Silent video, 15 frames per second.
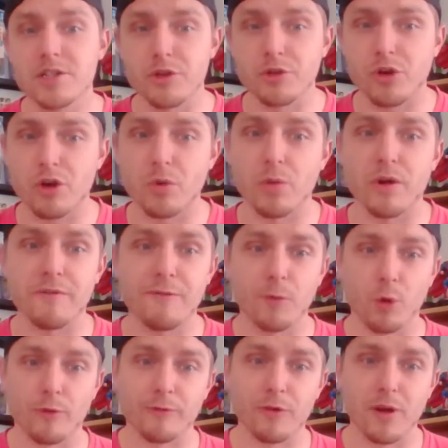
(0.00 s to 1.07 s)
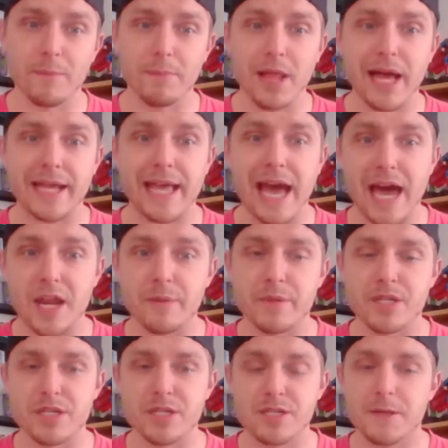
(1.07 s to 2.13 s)
So they're going to want to forefront Black Adam
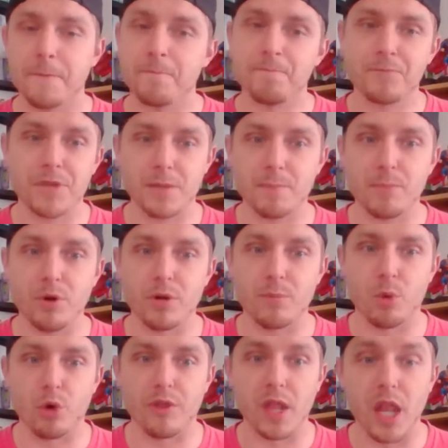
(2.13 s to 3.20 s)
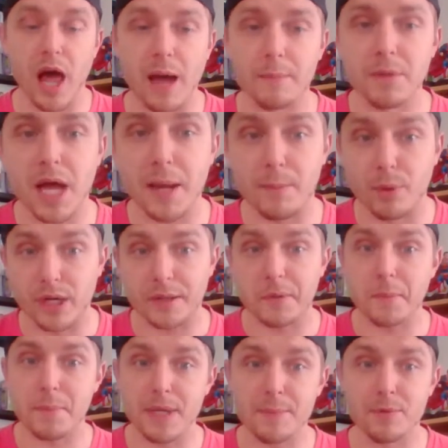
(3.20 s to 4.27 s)
and just put him more in the limelight, bring him
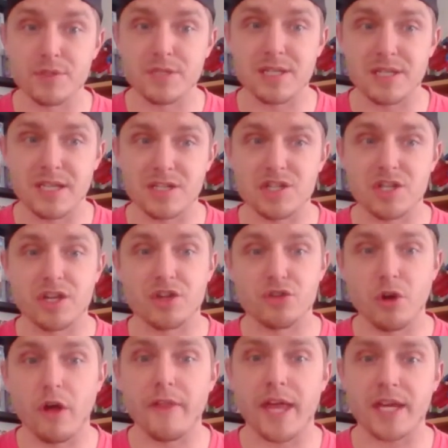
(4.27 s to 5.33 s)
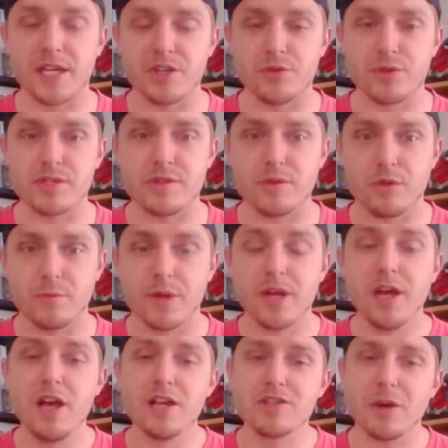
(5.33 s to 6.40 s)
to people's attention and draw that interest to him.
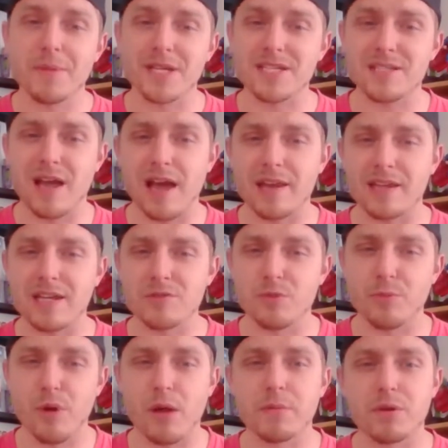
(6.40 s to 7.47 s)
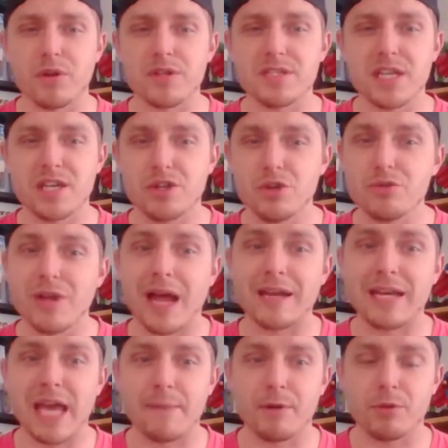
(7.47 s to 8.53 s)
So I'm excited because we're probably going to see a new
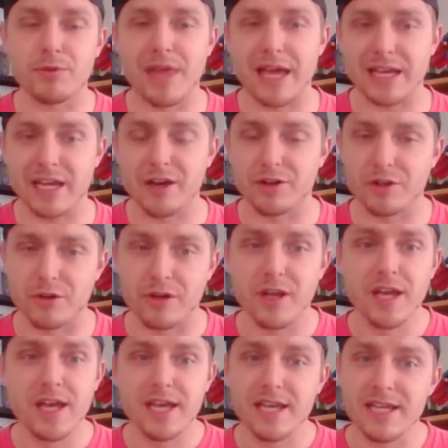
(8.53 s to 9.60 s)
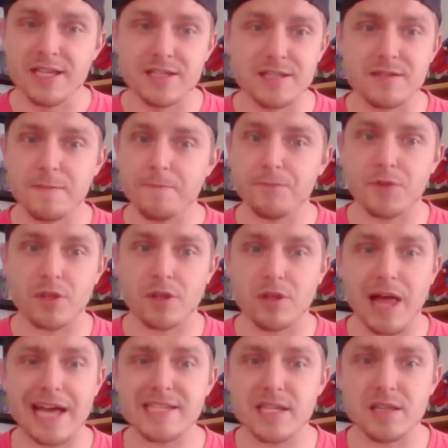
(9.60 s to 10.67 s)
dynamic with that character. He's
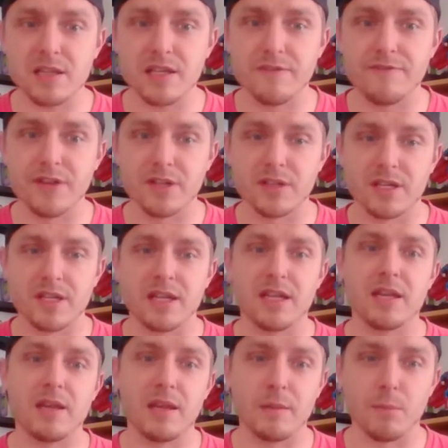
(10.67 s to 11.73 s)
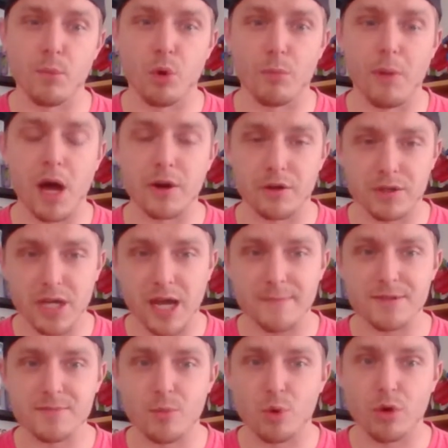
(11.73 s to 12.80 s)
classically a villain in more modern
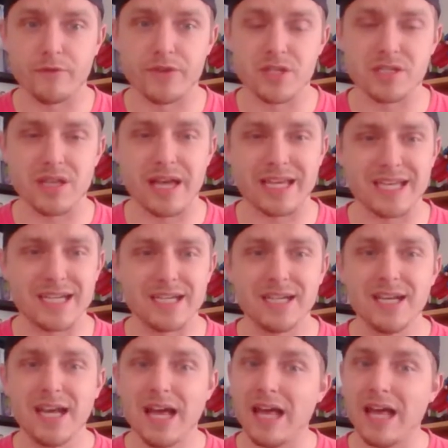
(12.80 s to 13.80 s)
times, more of just like a,